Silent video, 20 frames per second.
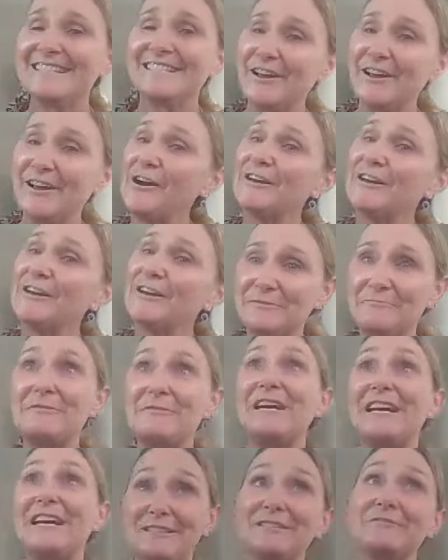So
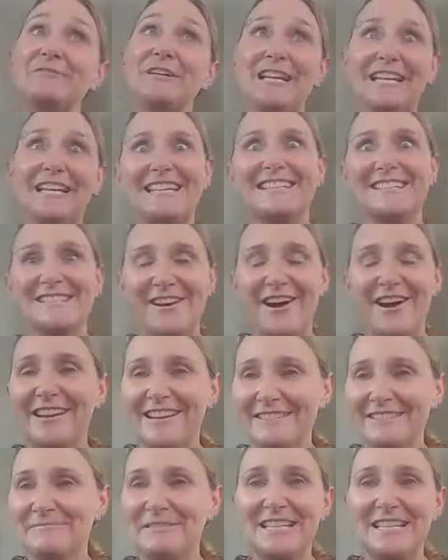it was really
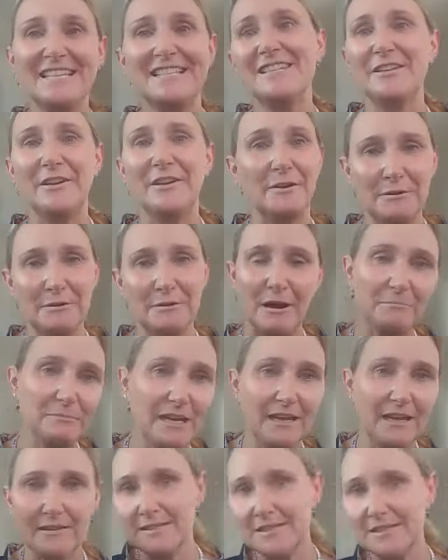exciting because, you know, we're up
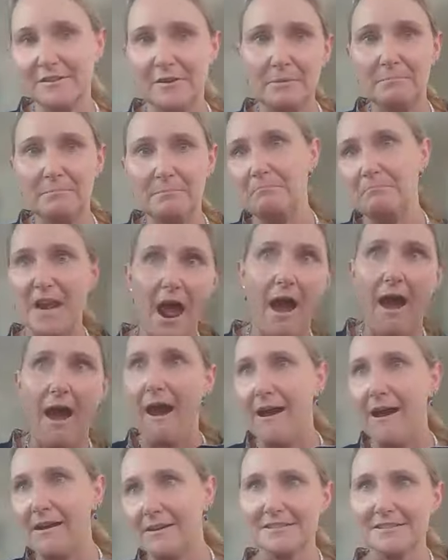against, you know,
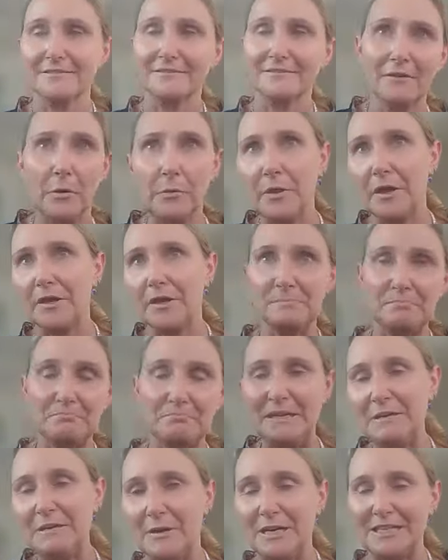NARS and all those
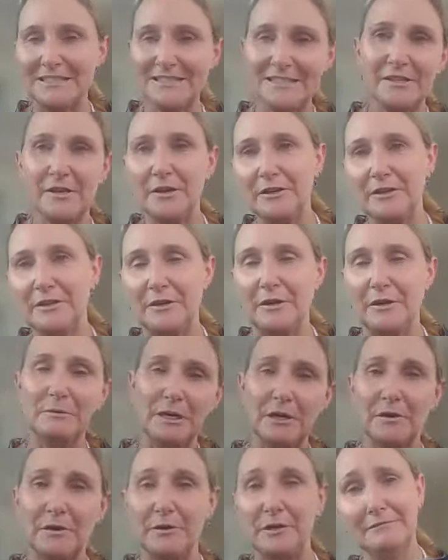big ones. So, you know,
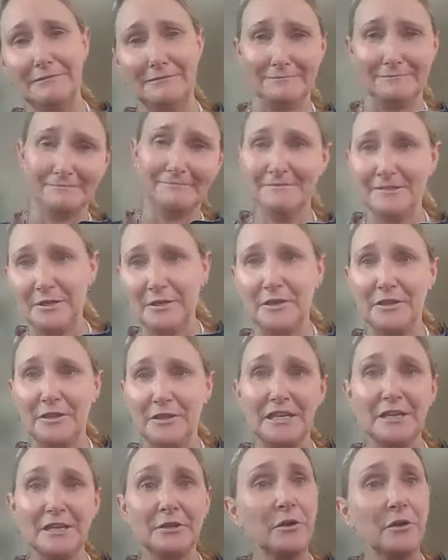we're going, you know,
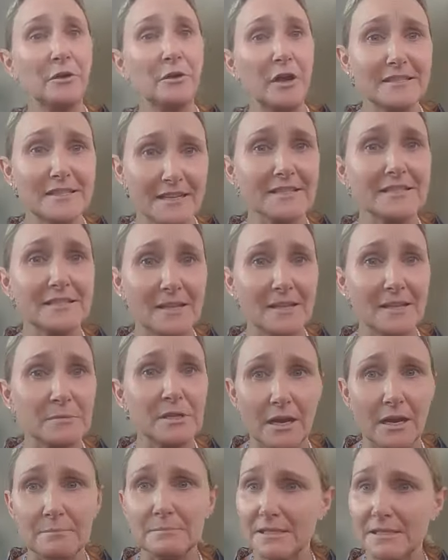the little guy does
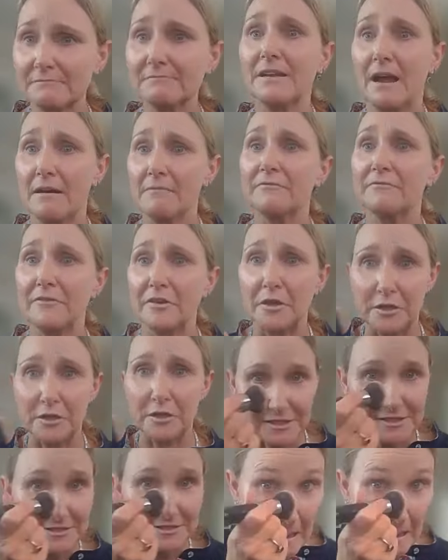sometimes come
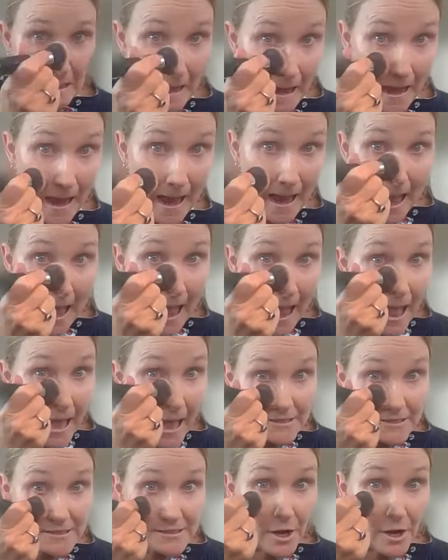first.
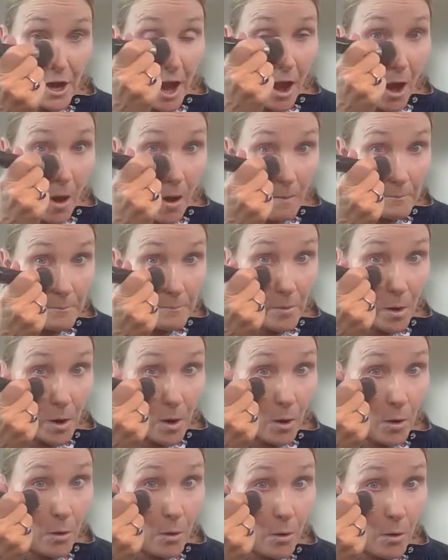So
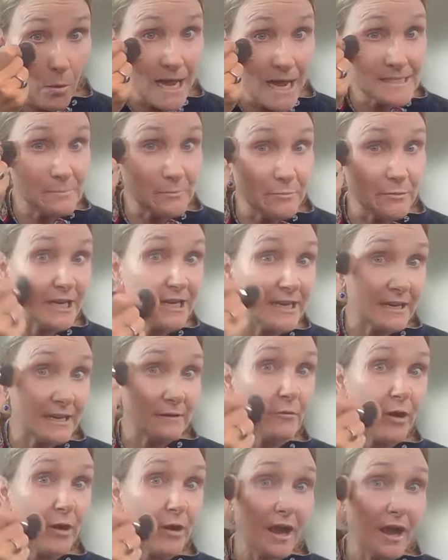always bring
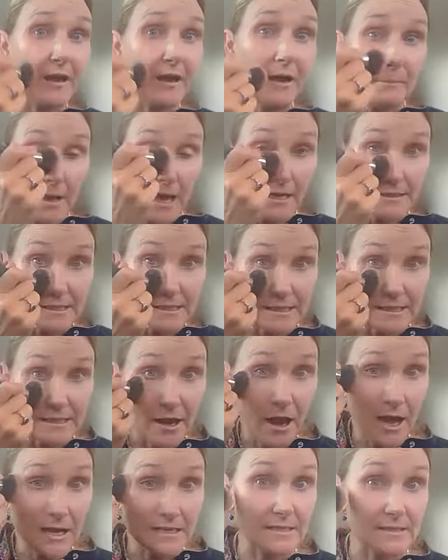it right up under
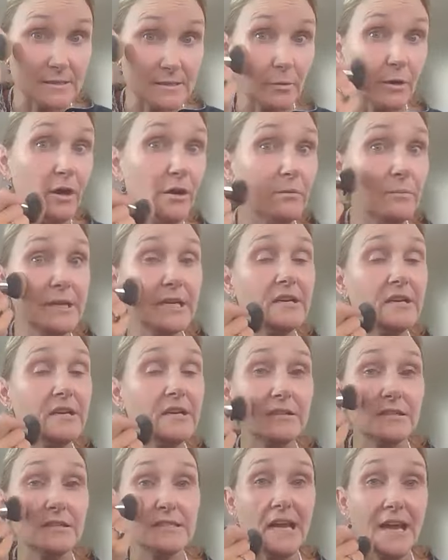the eyes as well
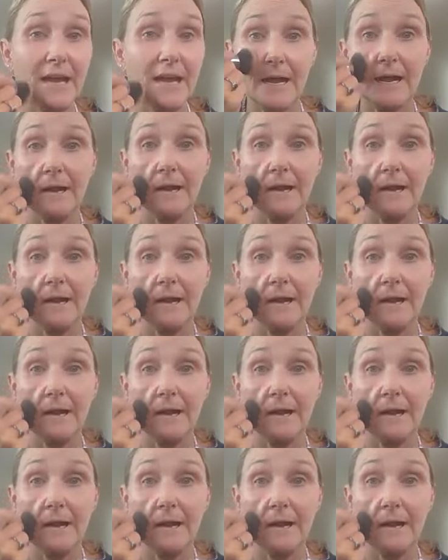because